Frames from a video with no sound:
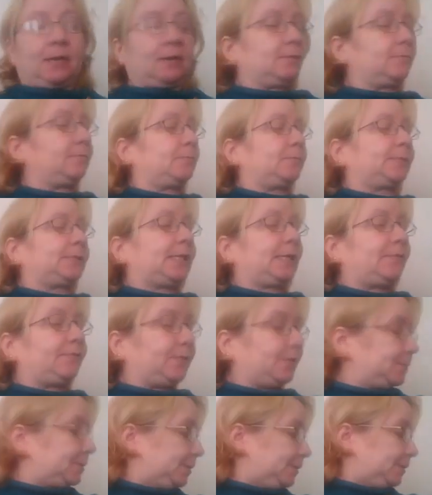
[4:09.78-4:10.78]
and I'll take
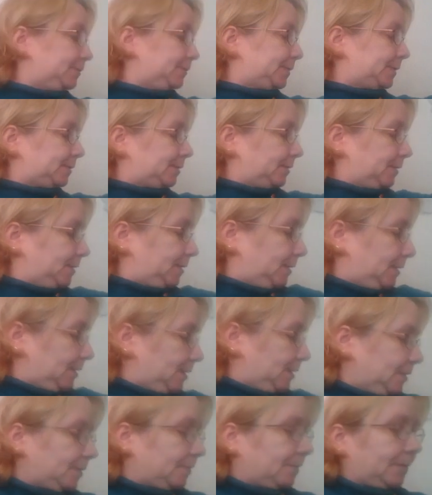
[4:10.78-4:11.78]
photos
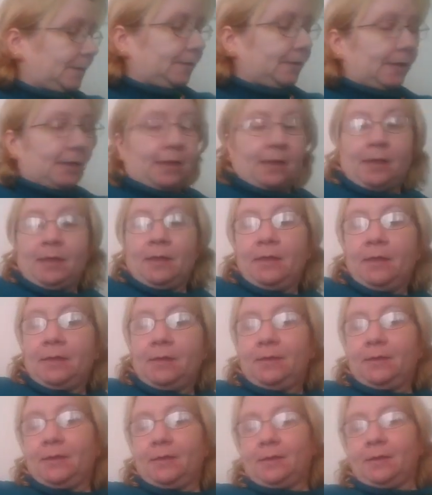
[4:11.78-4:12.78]
when there.
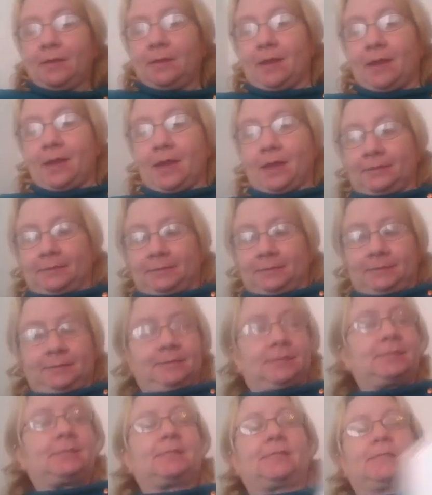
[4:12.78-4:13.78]

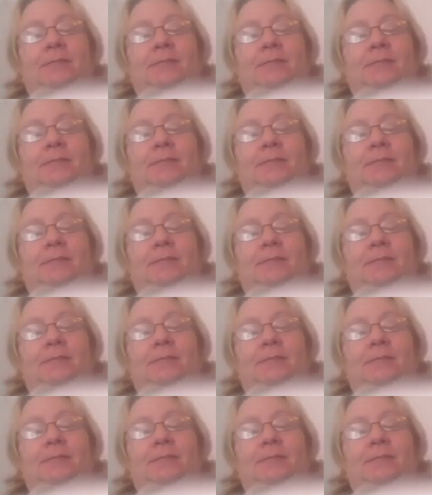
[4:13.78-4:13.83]
And